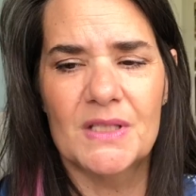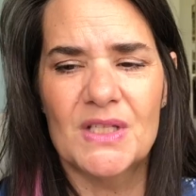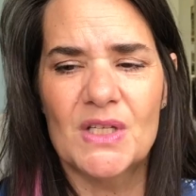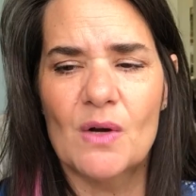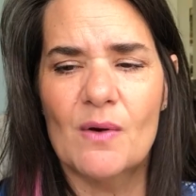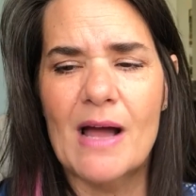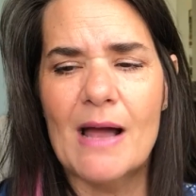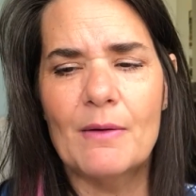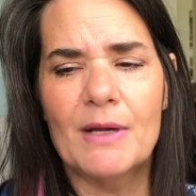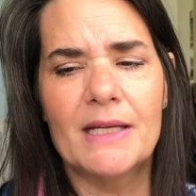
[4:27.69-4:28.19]

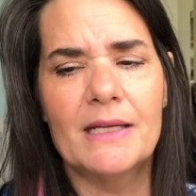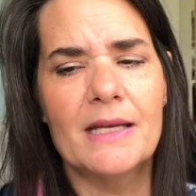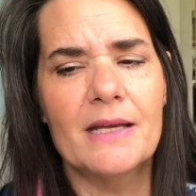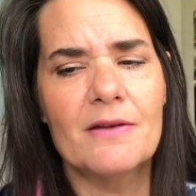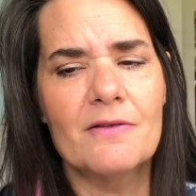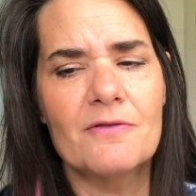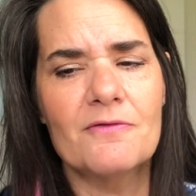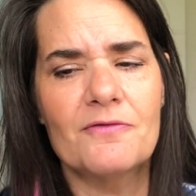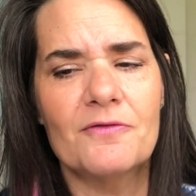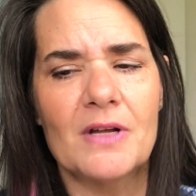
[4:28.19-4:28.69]
So I would
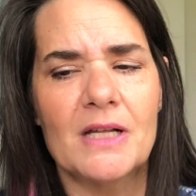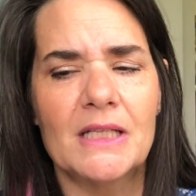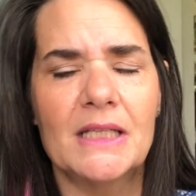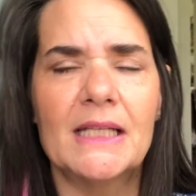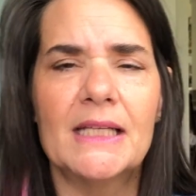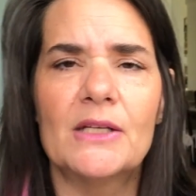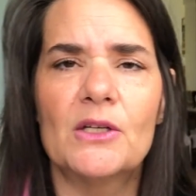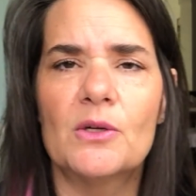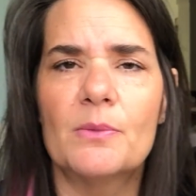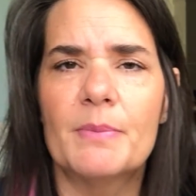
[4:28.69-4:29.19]
give a
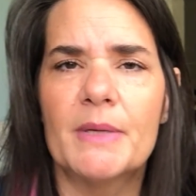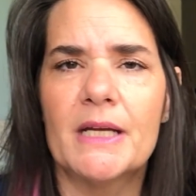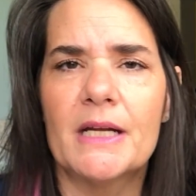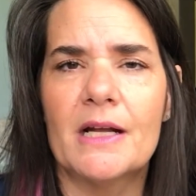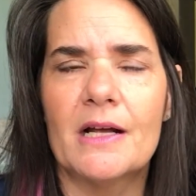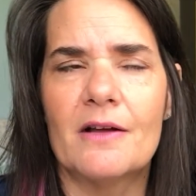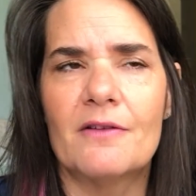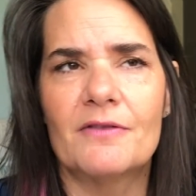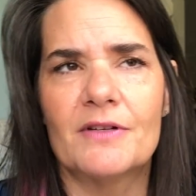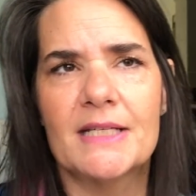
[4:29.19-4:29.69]
little
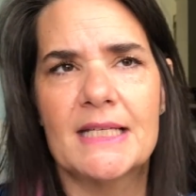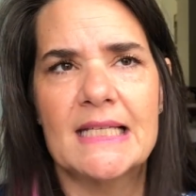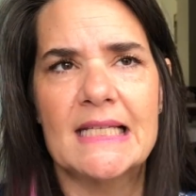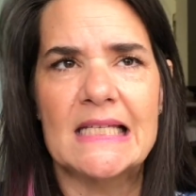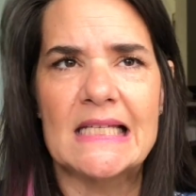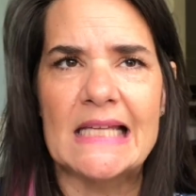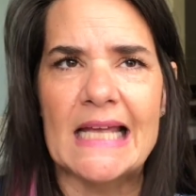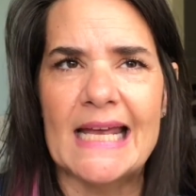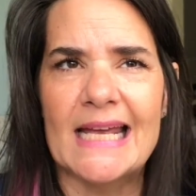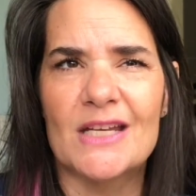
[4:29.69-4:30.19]
bit of a
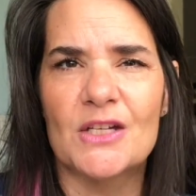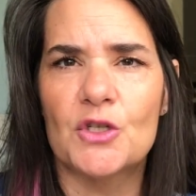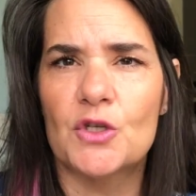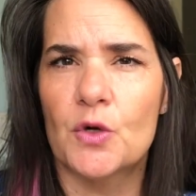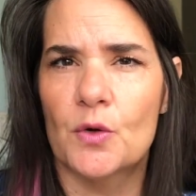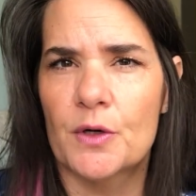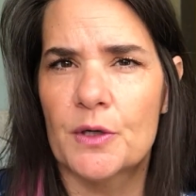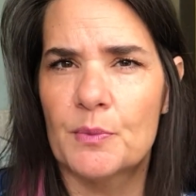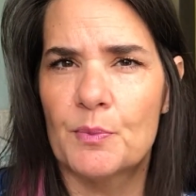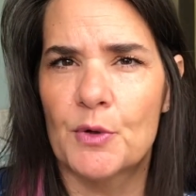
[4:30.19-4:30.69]
slant
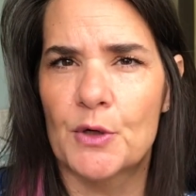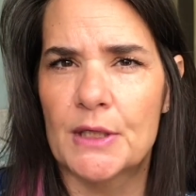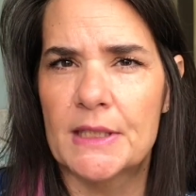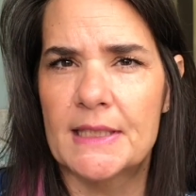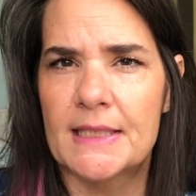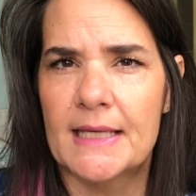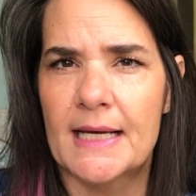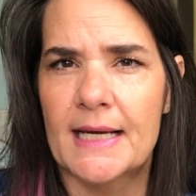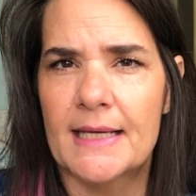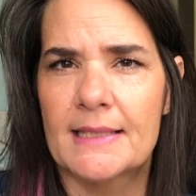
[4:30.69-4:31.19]
toward
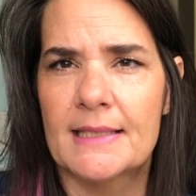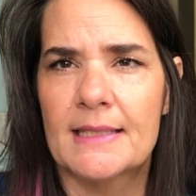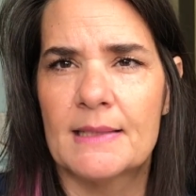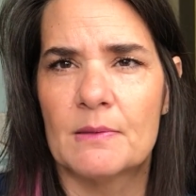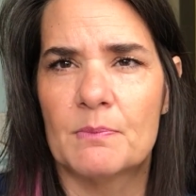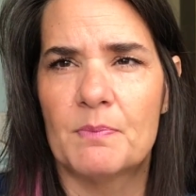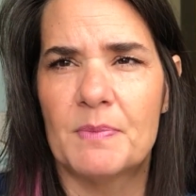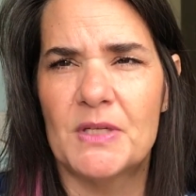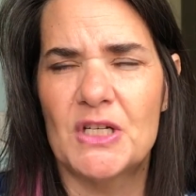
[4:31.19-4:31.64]
Princess